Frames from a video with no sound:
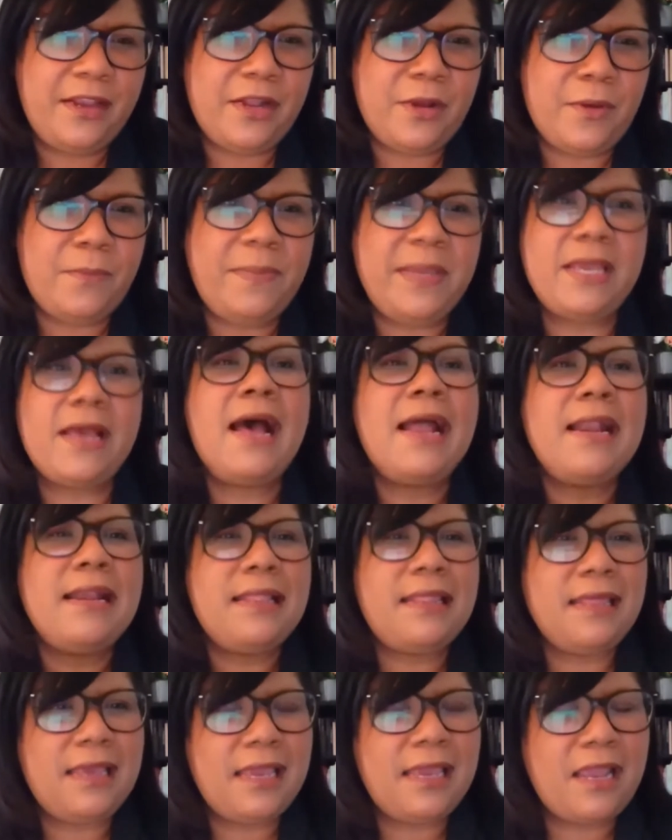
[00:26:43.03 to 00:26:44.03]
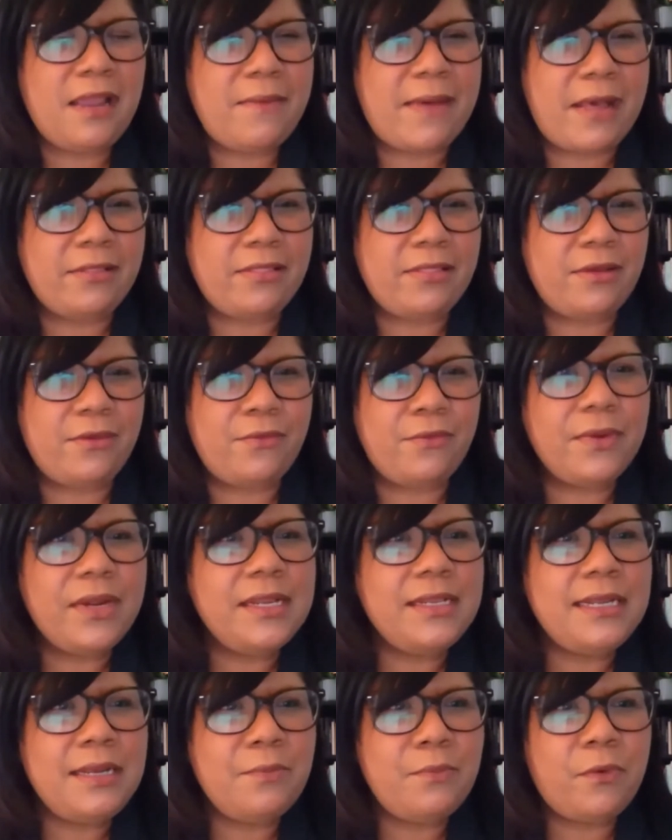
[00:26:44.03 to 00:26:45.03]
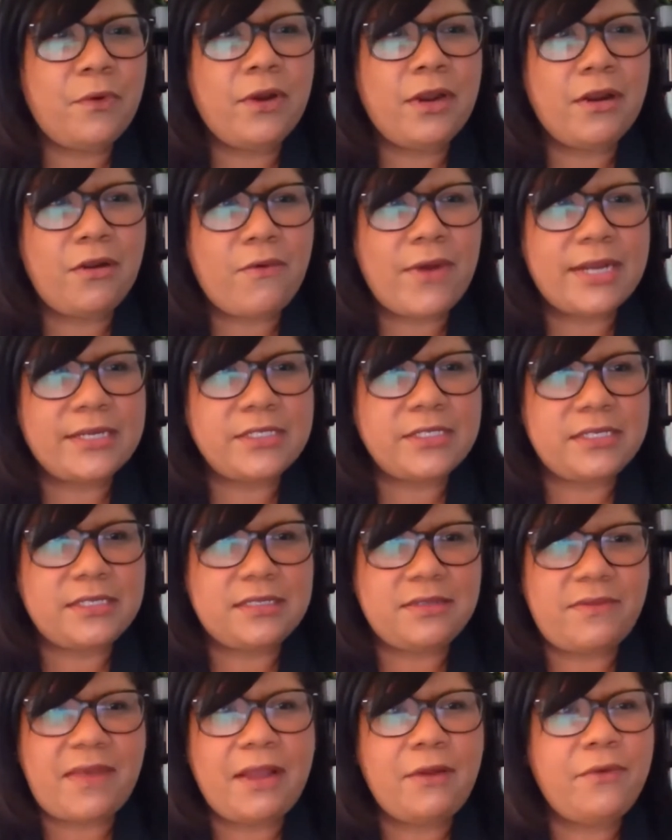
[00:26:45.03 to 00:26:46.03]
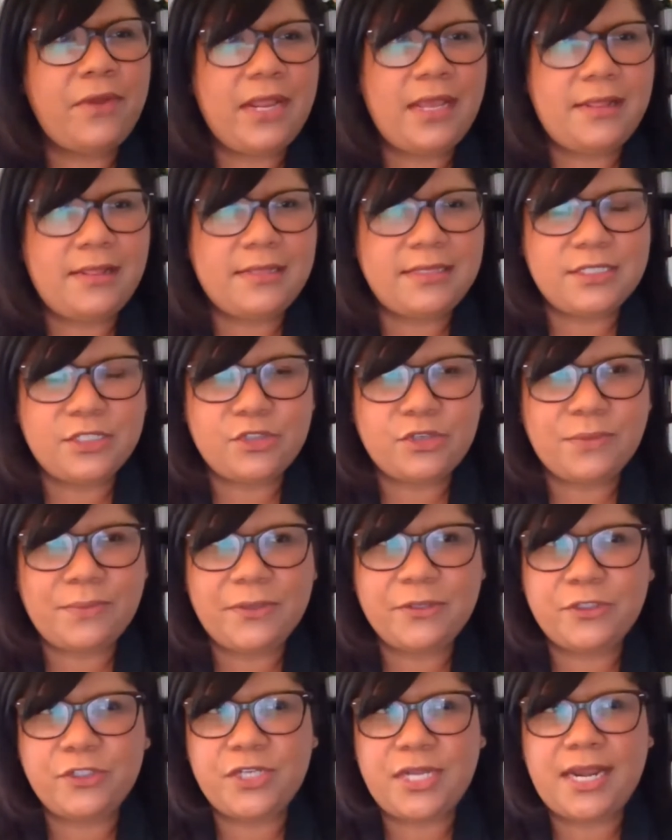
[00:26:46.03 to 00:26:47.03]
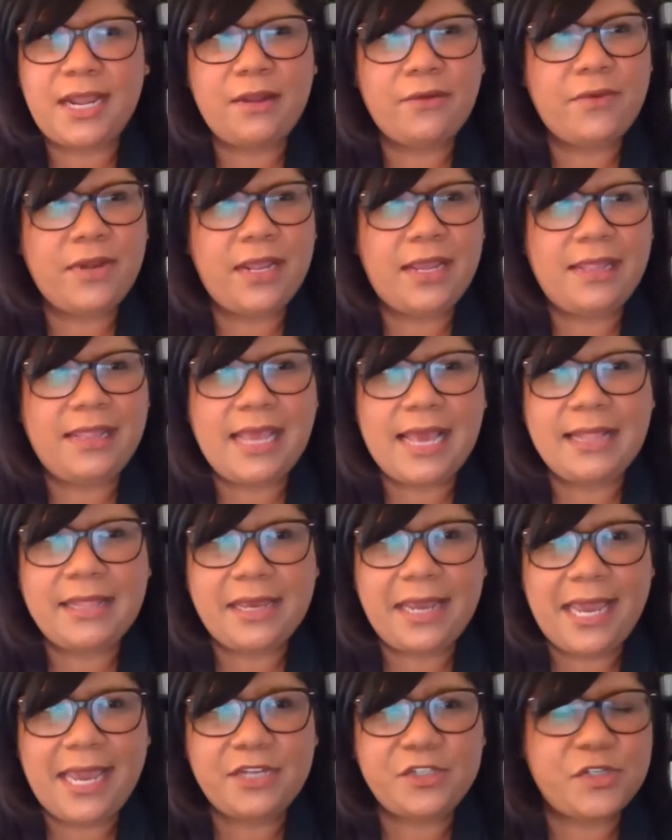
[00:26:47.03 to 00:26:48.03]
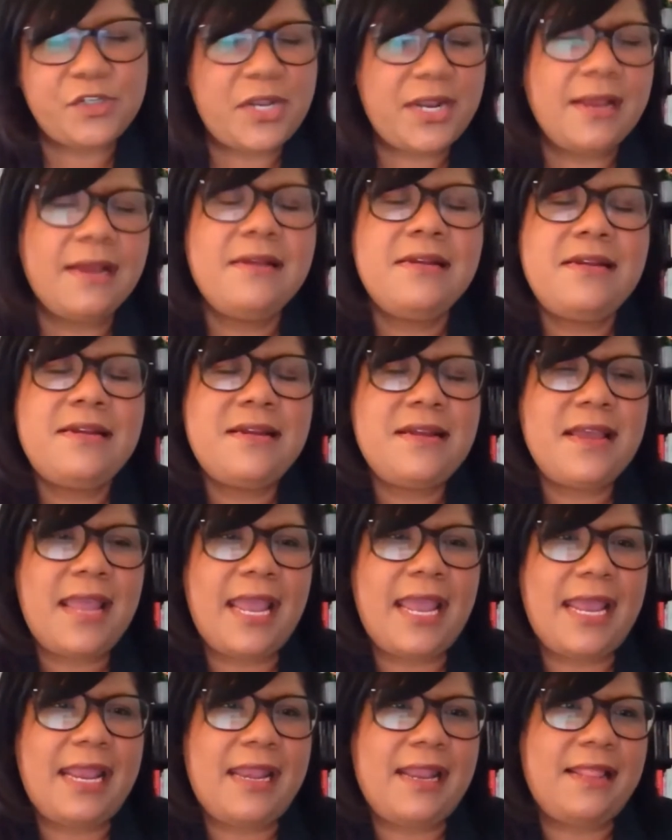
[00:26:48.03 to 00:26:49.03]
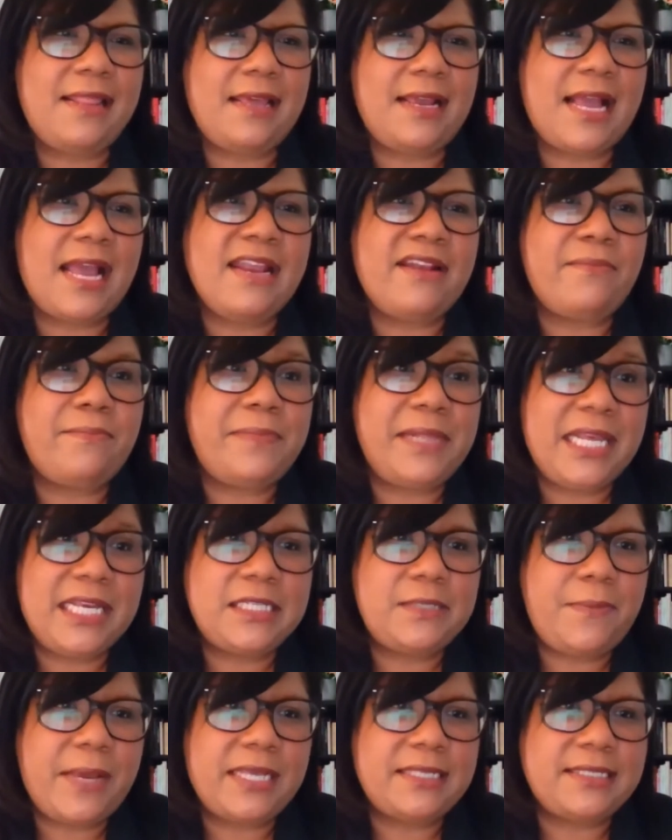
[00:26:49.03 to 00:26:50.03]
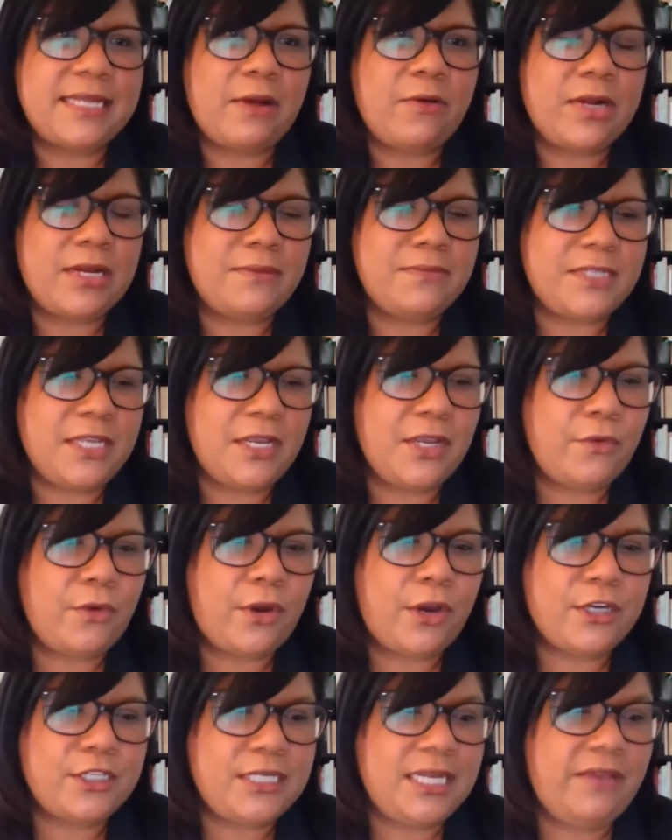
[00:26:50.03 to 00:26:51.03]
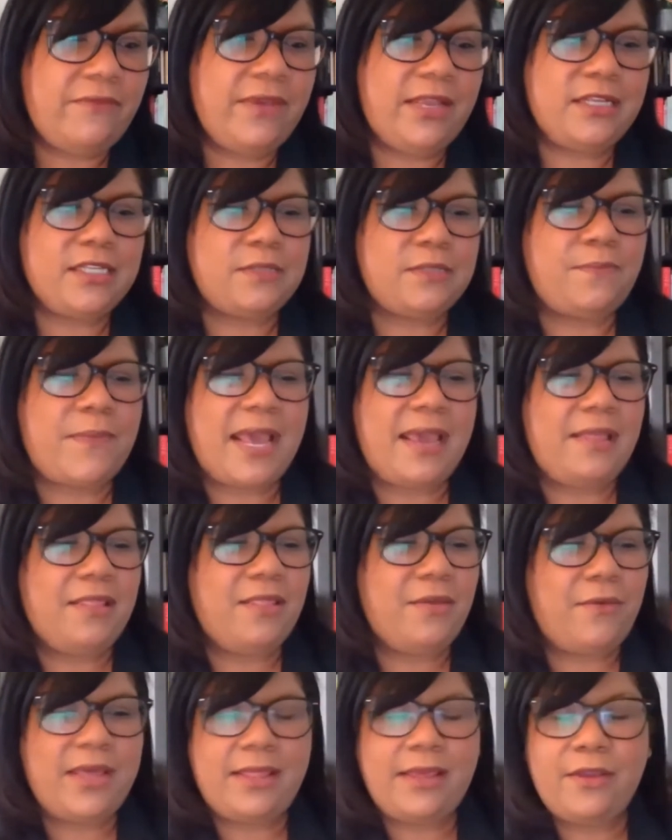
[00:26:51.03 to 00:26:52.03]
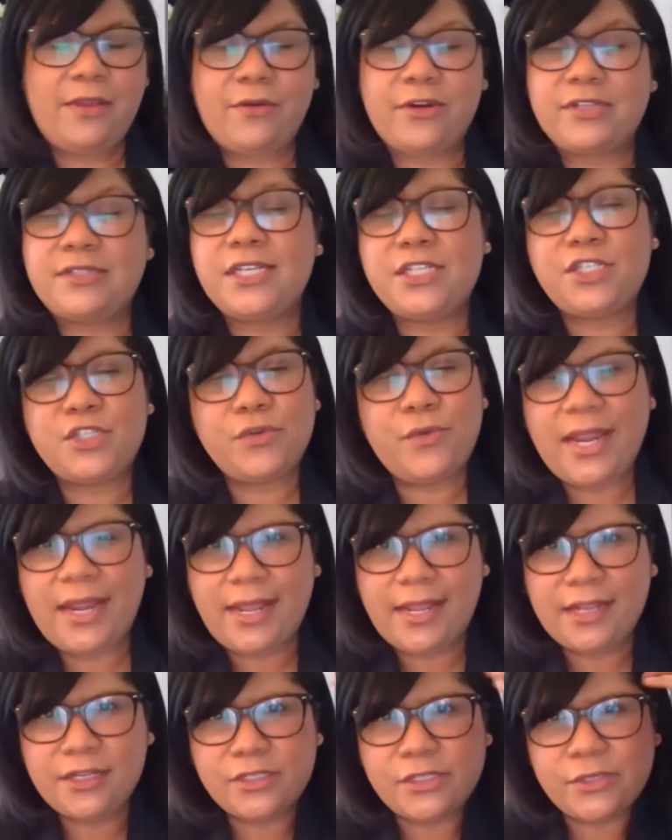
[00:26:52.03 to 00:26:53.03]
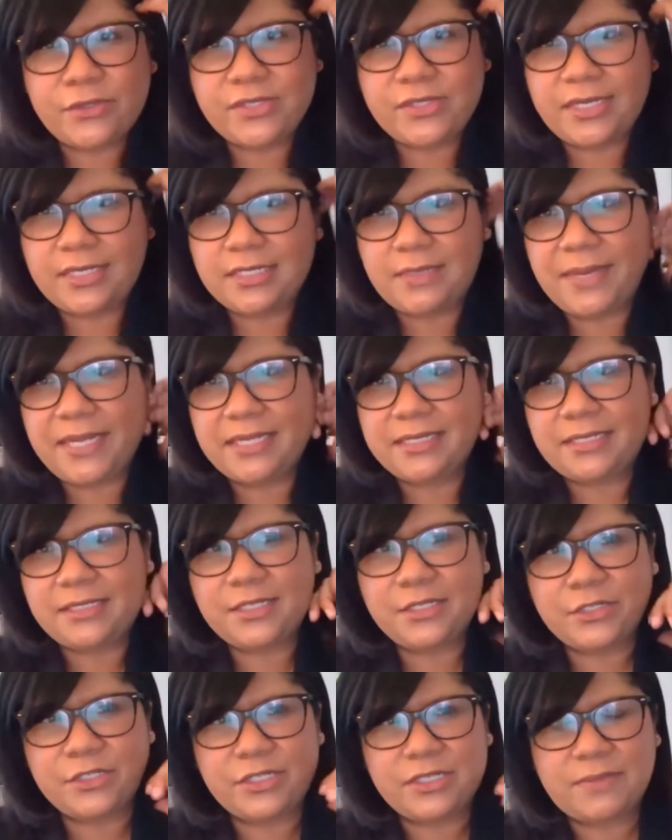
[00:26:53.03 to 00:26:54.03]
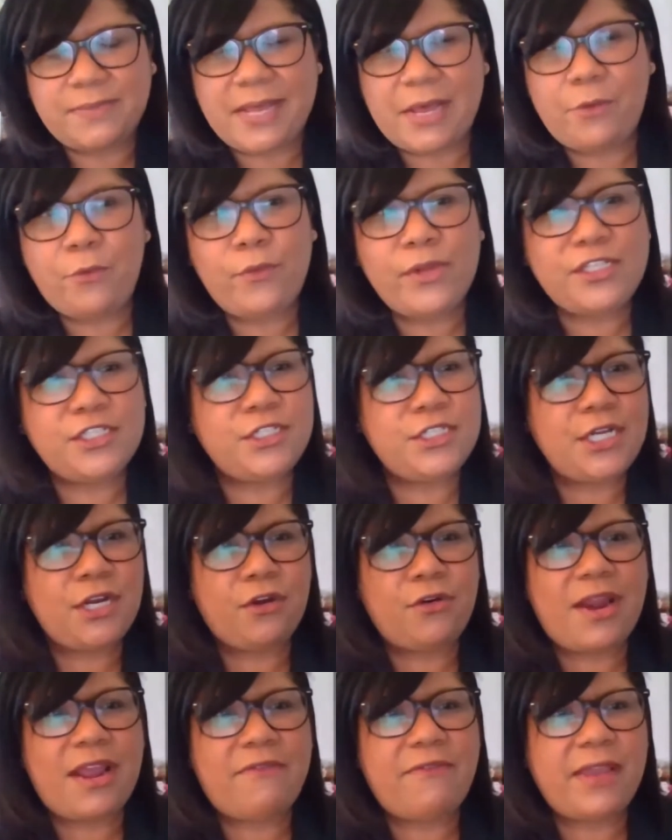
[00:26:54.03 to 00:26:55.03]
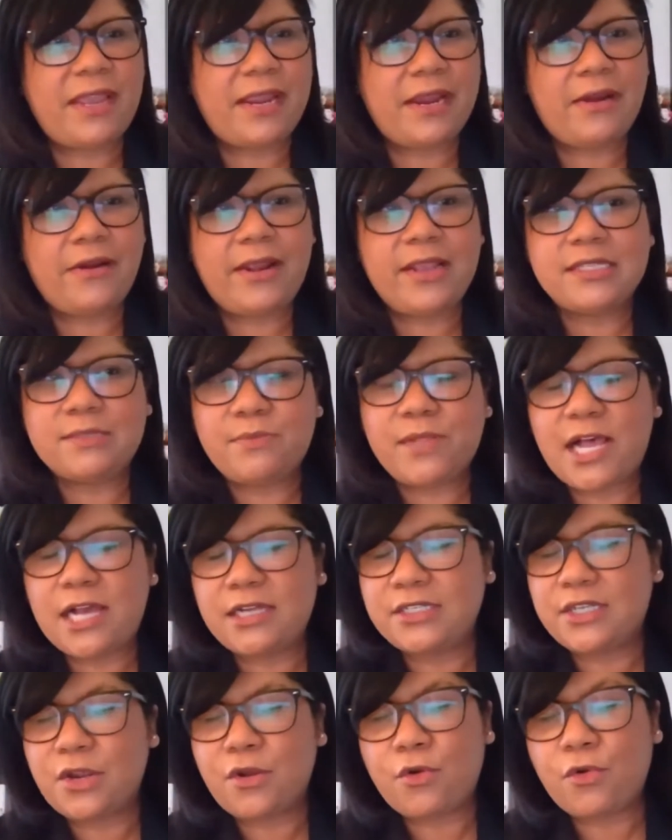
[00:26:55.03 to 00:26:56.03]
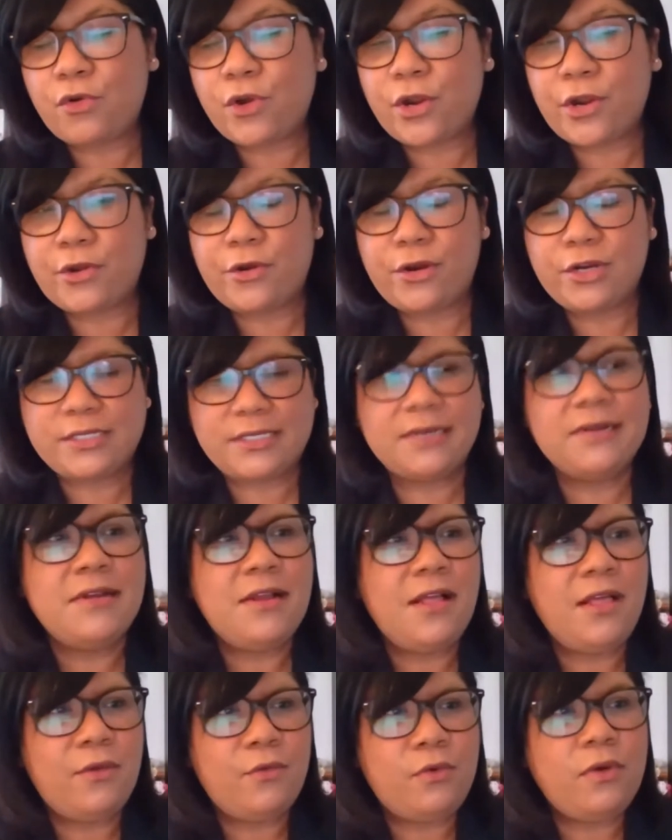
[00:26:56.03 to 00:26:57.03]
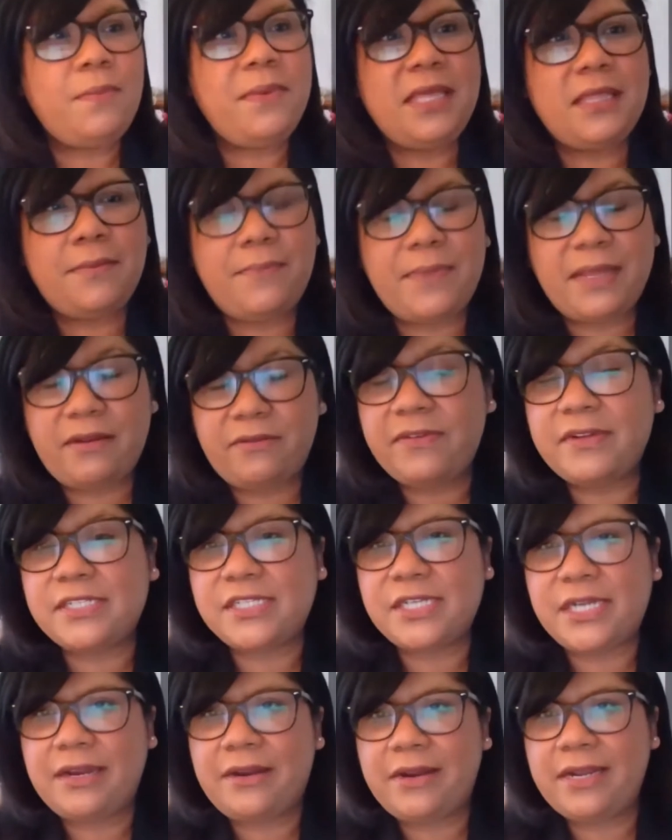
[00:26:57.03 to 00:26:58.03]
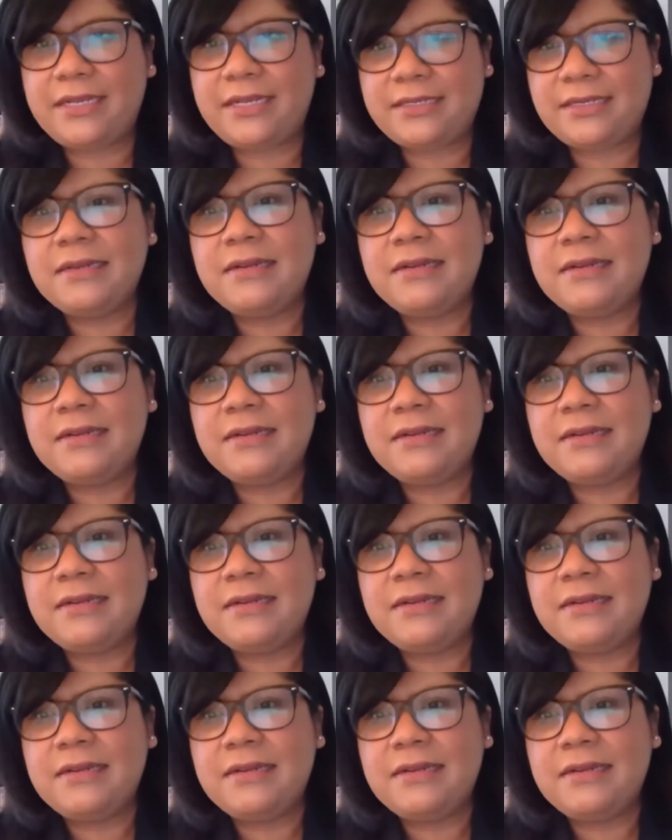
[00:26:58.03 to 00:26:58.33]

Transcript: Beyond thinking about the really important questions of equity in the distribution, equity in the allocation, and the kind of place-based outcomes that you are achieving just by the way that you are situating and choosing to make decisions about which geographic areas, blocks, and corridors will be the beneficiaries